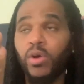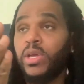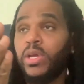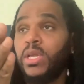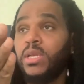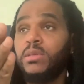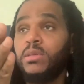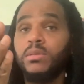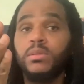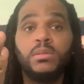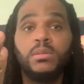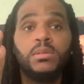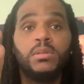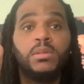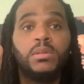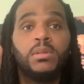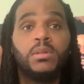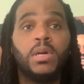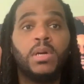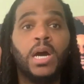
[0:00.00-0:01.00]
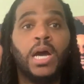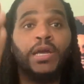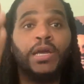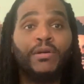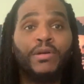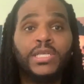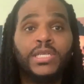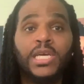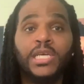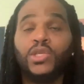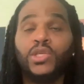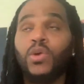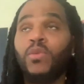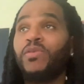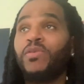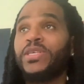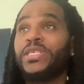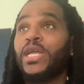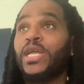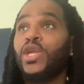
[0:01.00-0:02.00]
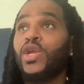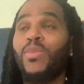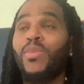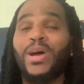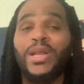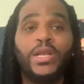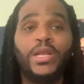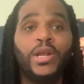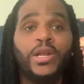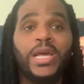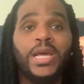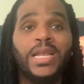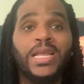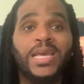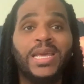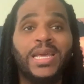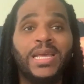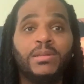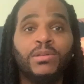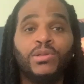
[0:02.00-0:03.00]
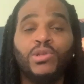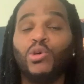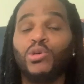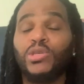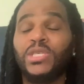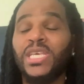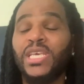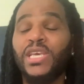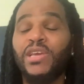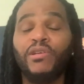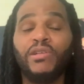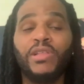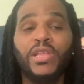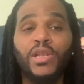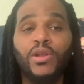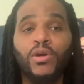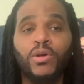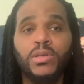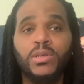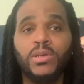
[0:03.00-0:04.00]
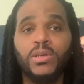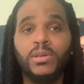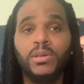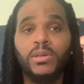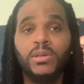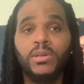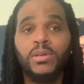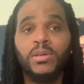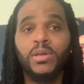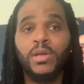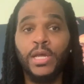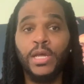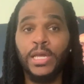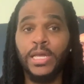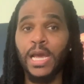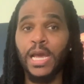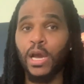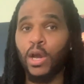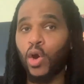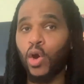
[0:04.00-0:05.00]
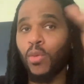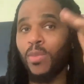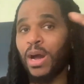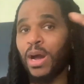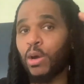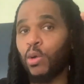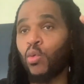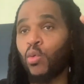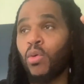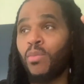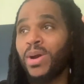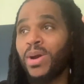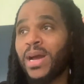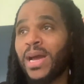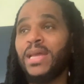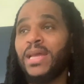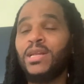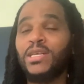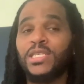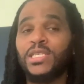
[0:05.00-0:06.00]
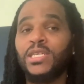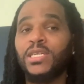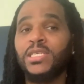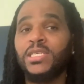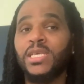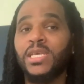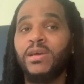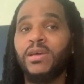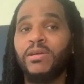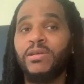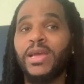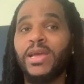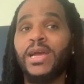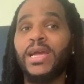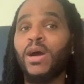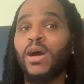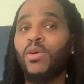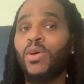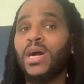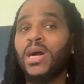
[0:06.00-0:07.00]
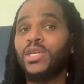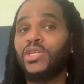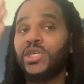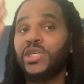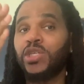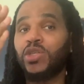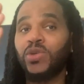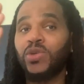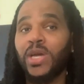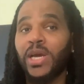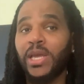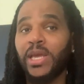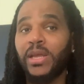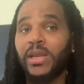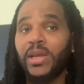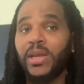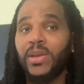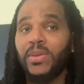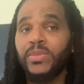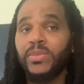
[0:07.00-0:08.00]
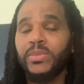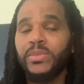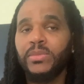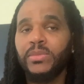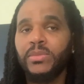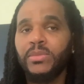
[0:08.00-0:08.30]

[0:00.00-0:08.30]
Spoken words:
for go in, and you reach a some person and nobody not there at the gate. No security, nothing. Yeah, go back home because you not see no security or you walk straight through the gate.